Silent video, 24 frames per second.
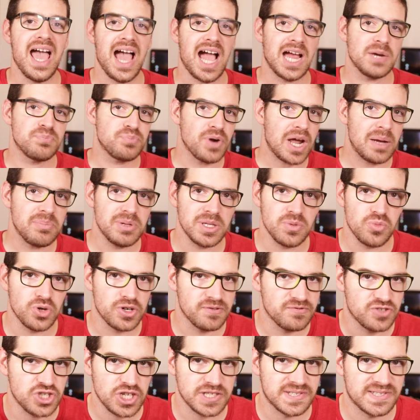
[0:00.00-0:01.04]
I probably would
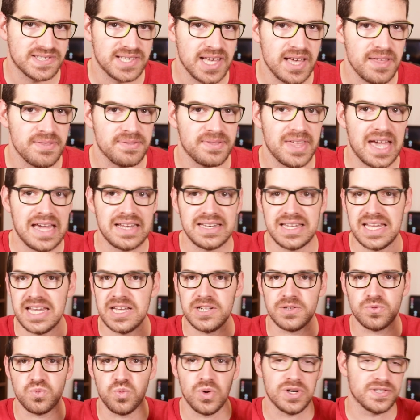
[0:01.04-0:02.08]
have just said that
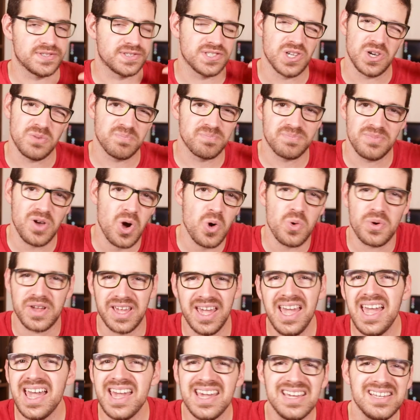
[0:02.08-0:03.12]
it was
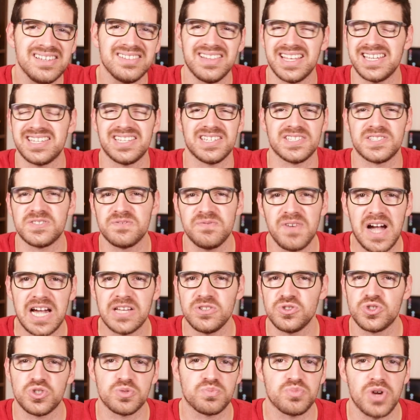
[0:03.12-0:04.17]
okay, like it's fine,
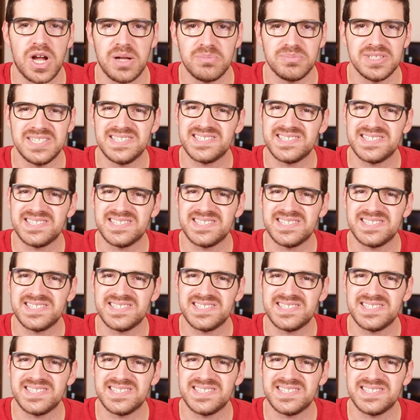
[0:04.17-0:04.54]
you should probably